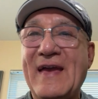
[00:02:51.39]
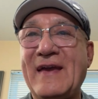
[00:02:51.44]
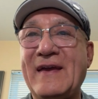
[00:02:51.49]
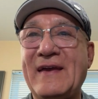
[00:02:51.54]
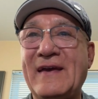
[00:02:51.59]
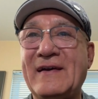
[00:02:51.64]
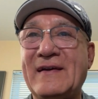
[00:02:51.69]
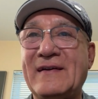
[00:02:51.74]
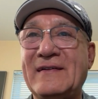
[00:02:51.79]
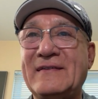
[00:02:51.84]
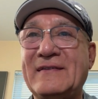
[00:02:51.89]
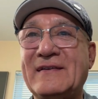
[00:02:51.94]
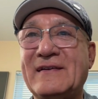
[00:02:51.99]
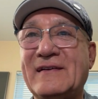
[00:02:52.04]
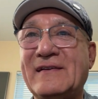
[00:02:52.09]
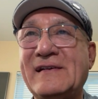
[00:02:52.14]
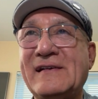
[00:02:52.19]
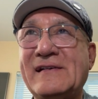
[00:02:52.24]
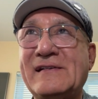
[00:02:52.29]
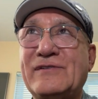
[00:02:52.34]
And
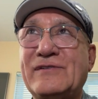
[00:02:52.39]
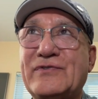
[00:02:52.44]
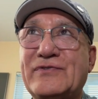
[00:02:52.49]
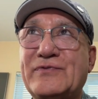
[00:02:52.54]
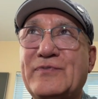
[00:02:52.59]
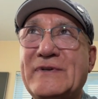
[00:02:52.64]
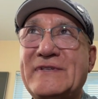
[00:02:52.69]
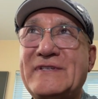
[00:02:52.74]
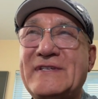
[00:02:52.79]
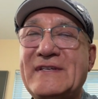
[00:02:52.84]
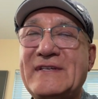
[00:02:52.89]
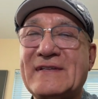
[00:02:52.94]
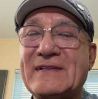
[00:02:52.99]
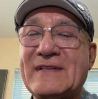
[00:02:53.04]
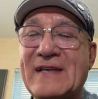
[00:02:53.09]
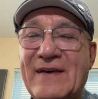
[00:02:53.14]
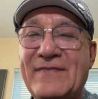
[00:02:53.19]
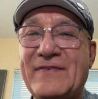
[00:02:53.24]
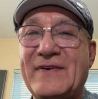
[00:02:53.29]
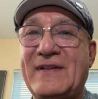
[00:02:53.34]
in
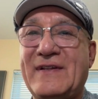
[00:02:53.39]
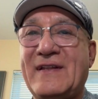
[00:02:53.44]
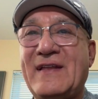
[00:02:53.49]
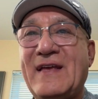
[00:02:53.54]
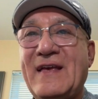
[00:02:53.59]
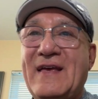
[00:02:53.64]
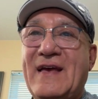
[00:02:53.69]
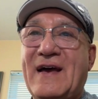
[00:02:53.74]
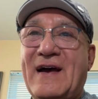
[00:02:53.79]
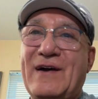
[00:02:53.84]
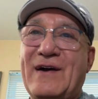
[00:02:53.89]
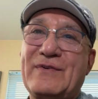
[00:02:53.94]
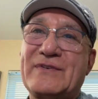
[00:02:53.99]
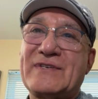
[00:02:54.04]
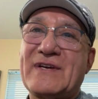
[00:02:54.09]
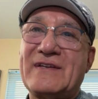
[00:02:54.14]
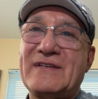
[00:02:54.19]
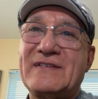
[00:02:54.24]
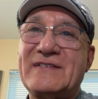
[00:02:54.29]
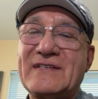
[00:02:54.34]
2011, I
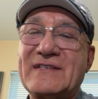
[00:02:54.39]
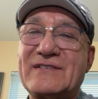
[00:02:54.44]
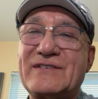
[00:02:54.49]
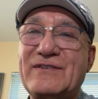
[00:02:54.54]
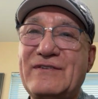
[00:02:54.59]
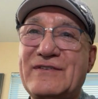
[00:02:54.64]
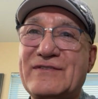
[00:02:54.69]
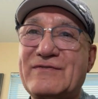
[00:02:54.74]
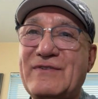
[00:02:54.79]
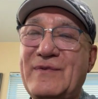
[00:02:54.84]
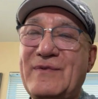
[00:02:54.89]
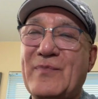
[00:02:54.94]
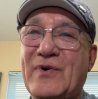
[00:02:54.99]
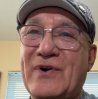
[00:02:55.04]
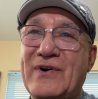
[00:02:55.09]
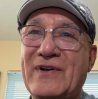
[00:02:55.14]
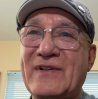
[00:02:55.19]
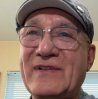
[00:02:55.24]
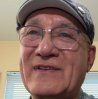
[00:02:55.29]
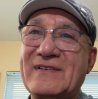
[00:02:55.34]
was on a 16th Street
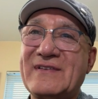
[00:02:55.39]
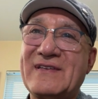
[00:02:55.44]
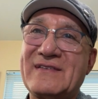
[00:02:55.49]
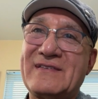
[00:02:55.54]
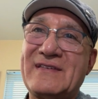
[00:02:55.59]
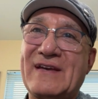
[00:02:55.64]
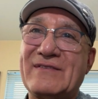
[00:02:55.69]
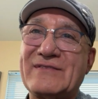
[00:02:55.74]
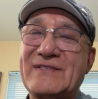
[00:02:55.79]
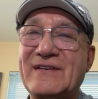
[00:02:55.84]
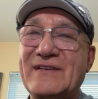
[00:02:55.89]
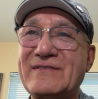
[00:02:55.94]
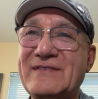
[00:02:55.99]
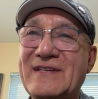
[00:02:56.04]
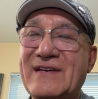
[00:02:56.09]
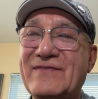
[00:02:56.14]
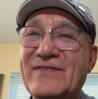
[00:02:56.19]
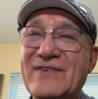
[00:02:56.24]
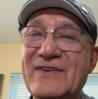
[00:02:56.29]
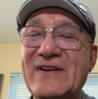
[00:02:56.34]
Mall, downtown
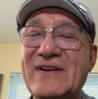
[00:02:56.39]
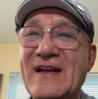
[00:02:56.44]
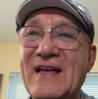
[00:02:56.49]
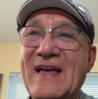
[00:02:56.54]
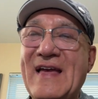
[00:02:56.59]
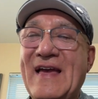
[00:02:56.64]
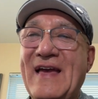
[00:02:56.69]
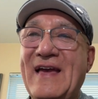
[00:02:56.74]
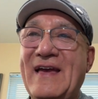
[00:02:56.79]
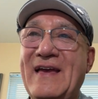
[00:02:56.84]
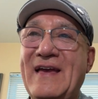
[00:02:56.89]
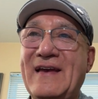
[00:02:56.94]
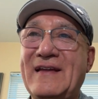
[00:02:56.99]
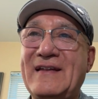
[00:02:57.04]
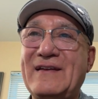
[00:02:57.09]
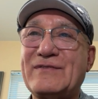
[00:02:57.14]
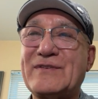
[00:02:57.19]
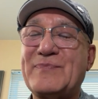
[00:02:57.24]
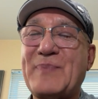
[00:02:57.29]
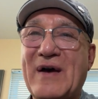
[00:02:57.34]
Denver,
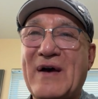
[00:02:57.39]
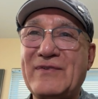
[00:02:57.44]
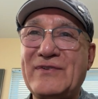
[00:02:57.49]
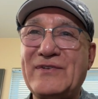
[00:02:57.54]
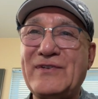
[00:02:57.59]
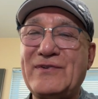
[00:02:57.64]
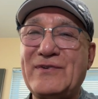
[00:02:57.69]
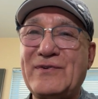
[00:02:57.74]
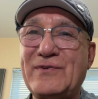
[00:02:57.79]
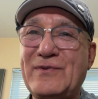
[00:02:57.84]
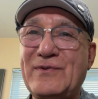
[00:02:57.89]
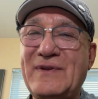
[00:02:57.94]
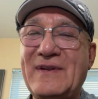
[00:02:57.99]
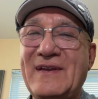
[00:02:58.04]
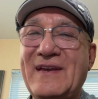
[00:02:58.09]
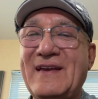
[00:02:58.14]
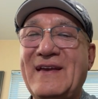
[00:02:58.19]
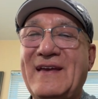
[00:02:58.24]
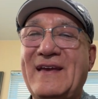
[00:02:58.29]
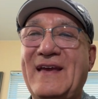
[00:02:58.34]
and it was about
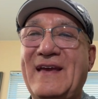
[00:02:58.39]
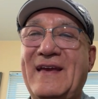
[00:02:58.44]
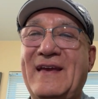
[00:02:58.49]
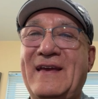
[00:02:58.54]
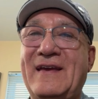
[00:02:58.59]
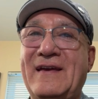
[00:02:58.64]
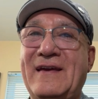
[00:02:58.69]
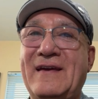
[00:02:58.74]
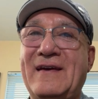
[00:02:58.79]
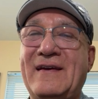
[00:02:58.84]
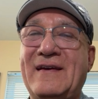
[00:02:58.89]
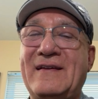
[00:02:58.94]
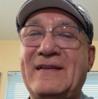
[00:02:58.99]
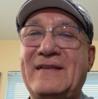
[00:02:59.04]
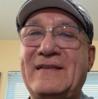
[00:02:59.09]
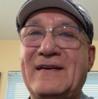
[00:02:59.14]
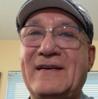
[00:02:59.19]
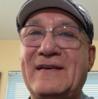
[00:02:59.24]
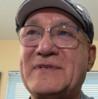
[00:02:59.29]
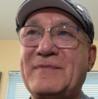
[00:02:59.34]
noon,
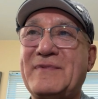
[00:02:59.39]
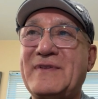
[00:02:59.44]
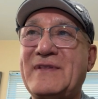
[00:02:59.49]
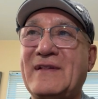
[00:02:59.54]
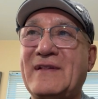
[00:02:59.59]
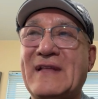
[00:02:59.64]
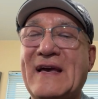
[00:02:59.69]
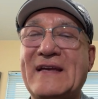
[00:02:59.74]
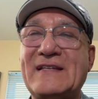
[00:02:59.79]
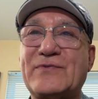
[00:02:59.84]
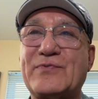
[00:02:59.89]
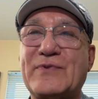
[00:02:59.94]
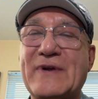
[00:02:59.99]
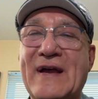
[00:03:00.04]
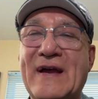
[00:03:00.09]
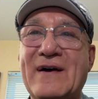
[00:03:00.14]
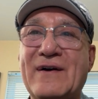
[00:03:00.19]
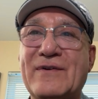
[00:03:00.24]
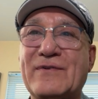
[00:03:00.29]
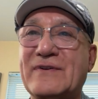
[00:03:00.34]
and some of the lights
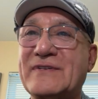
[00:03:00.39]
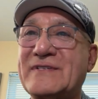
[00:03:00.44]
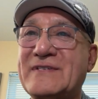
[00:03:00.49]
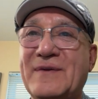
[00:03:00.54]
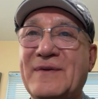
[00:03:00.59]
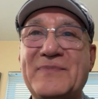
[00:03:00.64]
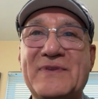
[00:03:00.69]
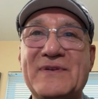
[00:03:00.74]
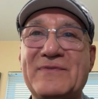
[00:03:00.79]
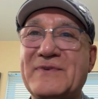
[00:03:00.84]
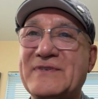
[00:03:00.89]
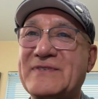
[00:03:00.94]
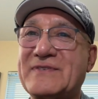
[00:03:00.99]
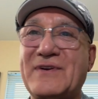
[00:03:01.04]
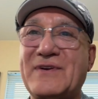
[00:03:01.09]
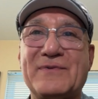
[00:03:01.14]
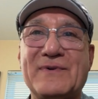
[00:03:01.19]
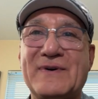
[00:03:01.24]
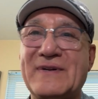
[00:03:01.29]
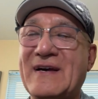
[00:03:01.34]
were out or something was
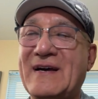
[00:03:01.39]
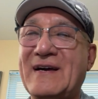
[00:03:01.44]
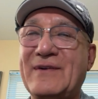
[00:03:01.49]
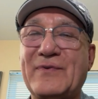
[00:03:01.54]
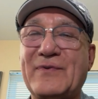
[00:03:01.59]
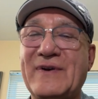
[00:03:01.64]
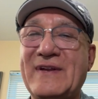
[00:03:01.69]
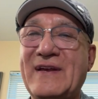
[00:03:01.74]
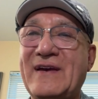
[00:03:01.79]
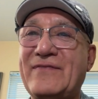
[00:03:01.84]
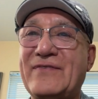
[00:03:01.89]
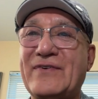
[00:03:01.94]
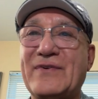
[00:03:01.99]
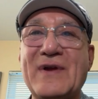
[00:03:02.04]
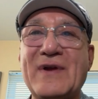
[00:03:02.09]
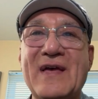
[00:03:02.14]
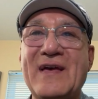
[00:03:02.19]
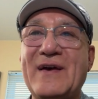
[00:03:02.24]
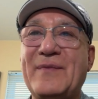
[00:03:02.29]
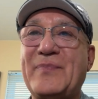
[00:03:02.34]
going on,
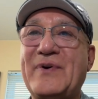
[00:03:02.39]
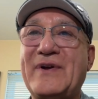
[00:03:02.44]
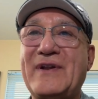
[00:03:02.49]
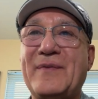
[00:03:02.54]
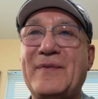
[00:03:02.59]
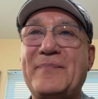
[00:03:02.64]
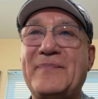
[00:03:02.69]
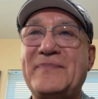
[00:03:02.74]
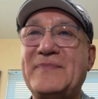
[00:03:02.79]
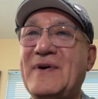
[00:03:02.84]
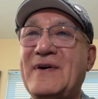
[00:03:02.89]
whatever, but an